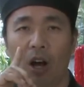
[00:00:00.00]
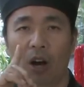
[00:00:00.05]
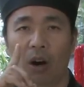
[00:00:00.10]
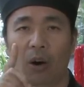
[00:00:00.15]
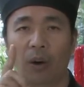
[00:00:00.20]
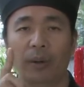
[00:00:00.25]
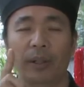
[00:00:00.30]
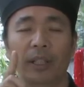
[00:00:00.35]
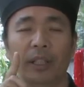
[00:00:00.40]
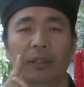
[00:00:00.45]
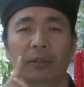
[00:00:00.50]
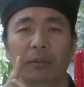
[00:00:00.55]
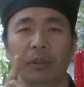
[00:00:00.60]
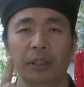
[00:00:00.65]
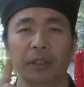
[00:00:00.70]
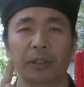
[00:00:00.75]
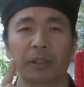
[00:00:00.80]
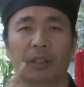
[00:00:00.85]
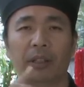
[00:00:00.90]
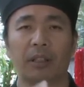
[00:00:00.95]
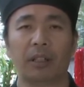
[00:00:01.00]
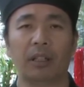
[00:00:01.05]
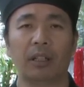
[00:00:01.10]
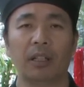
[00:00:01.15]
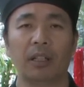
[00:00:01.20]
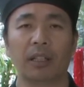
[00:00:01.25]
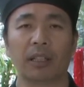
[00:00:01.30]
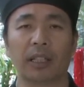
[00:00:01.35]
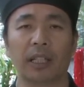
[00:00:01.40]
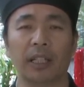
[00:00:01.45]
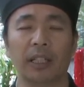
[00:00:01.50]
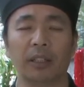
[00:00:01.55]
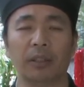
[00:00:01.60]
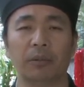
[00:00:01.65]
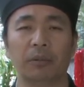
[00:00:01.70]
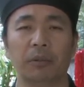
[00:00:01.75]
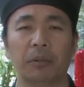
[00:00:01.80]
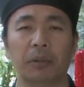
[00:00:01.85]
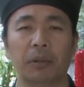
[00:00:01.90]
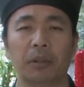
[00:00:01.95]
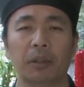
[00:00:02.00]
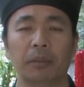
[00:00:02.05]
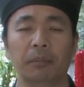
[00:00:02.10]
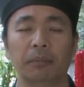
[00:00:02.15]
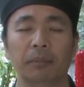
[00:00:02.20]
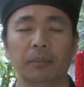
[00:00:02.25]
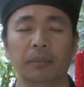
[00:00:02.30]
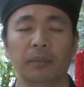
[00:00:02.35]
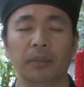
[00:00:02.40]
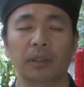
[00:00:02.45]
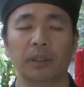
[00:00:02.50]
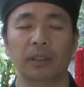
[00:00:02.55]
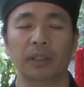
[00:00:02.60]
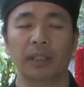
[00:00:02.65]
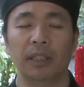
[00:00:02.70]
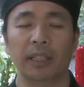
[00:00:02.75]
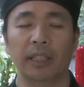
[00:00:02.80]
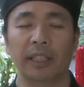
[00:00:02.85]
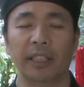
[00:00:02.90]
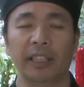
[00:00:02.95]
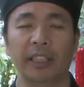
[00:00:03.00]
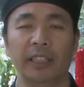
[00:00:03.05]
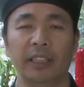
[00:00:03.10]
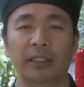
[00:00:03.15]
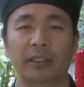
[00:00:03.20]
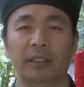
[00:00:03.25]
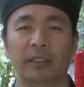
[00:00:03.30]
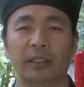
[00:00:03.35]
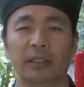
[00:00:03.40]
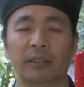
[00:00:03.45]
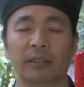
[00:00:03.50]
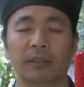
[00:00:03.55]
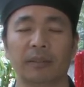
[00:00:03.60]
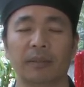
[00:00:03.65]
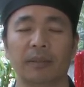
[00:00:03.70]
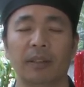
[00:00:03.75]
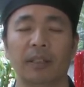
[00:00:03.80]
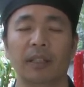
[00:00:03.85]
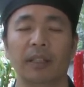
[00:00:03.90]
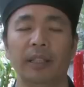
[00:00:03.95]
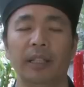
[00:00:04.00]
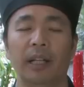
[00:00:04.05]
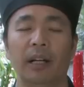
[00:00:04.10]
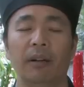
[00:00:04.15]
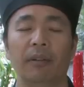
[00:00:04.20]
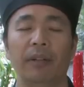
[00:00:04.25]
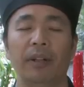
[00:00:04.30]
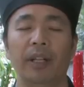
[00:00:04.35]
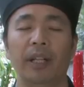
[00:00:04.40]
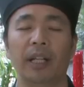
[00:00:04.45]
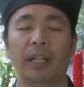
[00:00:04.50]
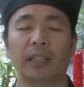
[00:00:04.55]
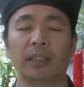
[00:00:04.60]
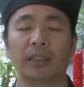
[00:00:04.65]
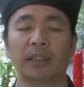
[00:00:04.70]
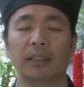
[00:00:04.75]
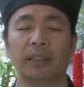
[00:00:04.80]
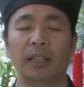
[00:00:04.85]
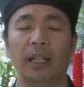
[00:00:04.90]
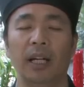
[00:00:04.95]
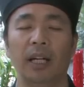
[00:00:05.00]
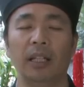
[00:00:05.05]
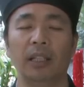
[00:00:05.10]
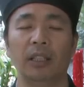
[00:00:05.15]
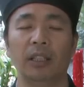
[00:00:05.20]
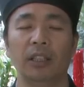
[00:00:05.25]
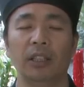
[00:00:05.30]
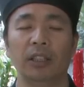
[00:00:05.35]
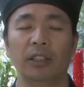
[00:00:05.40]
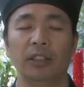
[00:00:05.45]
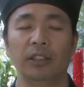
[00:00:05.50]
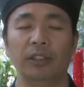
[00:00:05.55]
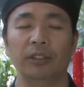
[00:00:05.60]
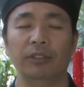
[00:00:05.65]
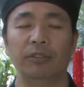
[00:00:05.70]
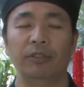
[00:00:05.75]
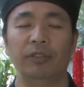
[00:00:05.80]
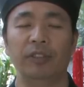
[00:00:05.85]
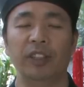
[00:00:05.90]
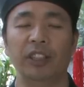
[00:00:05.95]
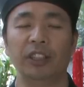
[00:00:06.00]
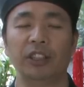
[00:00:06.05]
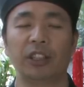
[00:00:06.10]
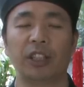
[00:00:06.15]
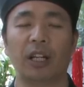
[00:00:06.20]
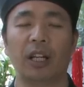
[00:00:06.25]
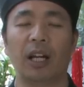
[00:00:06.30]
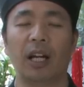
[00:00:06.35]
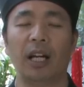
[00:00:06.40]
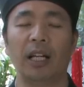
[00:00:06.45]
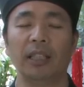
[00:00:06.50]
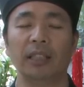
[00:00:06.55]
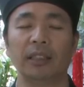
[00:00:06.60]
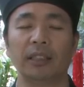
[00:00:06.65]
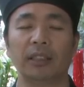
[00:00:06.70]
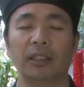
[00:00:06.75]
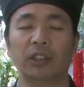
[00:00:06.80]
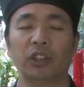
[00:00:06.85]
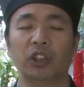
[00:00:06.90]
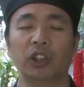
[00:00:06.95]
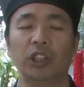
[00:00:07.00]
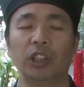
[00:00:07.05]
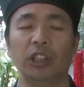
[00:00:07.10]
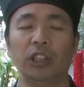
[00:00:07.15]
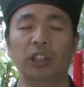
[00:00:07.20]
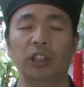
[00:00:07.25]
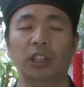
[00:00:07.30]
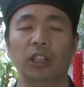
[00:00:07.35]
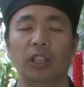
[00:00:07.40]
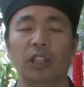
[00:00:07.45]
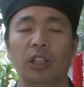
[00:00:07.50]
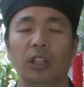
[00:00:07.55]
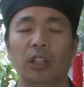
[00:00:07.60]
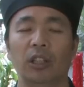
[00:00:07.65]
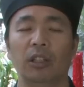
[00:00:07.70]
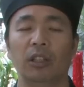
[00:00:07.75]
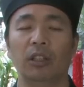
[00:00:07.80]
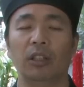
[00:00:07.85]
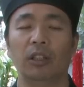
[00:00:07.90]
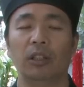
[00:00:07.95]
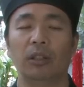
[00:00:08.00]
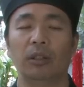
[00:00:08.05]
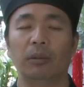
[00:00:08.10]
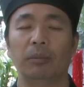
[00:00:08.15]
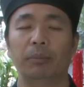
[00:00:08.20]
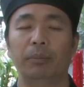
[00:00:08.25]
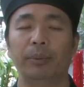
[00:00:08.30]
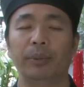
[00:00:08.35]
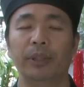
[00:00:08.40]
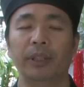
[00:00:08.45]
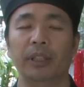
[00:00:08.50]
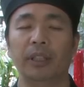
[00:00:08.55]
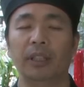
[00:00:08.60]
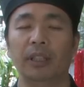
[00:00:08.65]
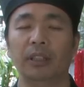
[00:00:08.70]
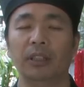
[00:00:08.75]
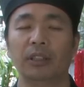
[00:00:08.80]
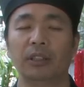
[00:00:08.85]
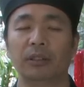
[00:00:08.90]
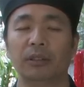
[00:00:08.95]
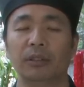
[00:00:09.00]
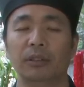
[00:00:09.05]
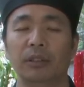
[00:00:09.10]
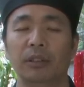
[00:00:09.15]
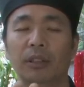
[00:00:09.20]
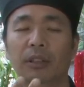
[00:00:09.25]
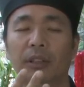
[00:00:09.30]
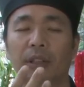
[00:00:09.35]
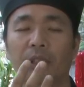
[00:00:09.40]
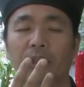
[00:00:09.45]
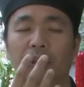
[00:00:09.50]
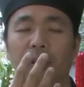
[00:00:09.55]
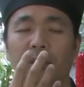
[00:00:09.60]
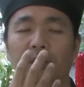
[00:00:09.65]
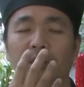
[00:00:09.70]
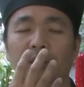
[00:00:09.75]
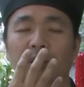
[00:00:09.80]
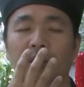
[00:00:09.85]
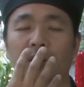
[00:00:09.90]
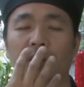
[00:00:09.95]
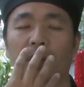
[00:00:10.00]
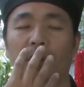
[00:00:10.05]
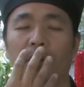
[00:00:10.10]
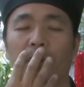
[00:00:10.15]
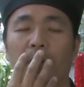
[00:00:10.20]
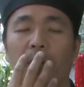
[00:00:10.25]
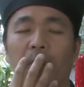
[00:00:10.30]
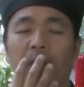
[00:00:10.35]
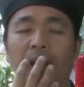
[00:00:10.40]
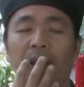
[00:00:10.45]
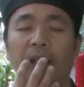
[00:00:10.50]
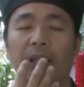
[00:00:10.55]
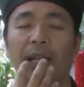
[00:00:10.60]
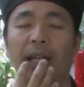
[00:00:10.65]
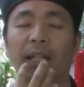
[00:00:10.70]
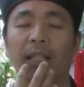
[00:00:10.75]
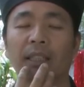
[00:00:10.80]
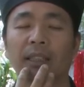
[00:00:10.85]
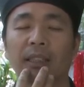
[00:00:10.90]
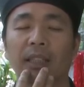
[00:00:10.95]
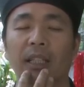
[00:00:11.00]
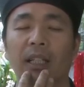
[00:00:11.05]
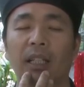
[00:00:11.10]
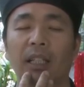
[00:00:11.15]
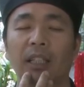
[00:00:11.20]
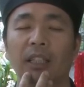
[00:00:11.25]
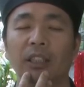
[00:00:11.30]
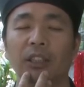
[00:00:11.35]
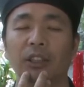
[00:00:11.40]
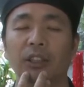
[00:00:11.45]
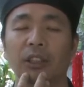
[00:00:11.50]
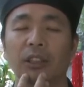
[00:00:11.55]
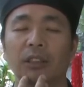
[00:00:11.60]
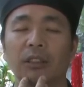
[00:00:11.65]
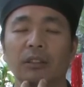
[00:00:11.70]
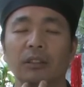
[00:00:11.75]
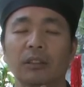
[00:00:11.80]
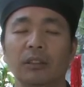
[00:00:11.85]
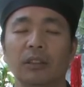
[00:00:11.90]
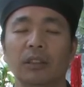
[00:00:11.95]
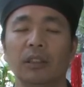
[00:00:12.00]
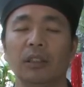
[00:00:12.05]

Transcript: Only when your heart getting warm, heat. Now next step, you visualize the chi breathing through your nose with exhalation.